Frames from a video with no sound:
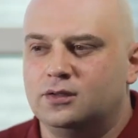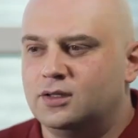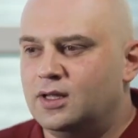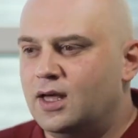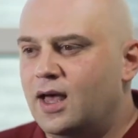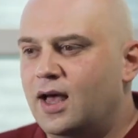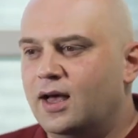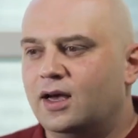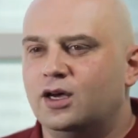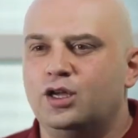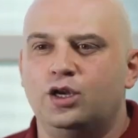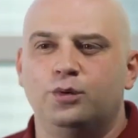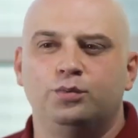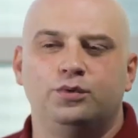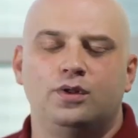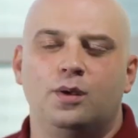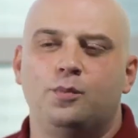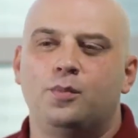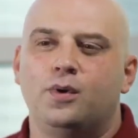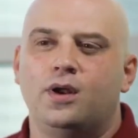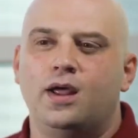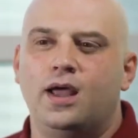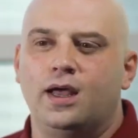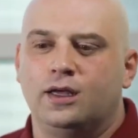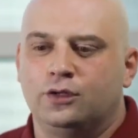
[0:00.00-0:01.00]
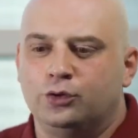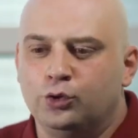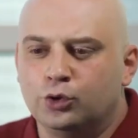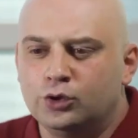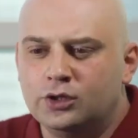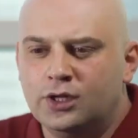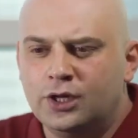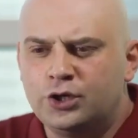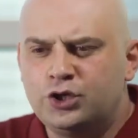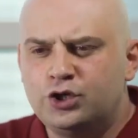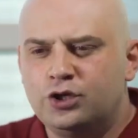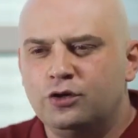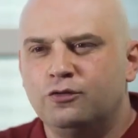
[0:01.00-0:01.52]
Which market
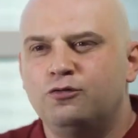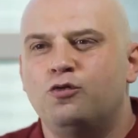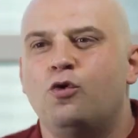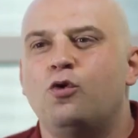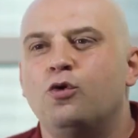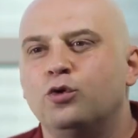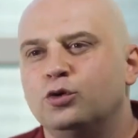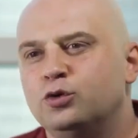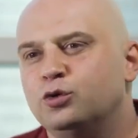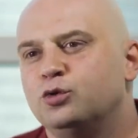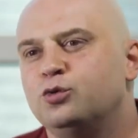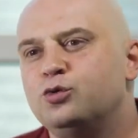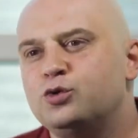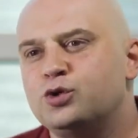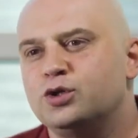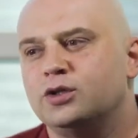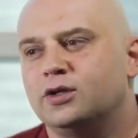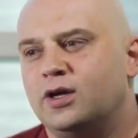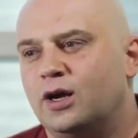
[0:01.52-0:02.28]
problem does it solve?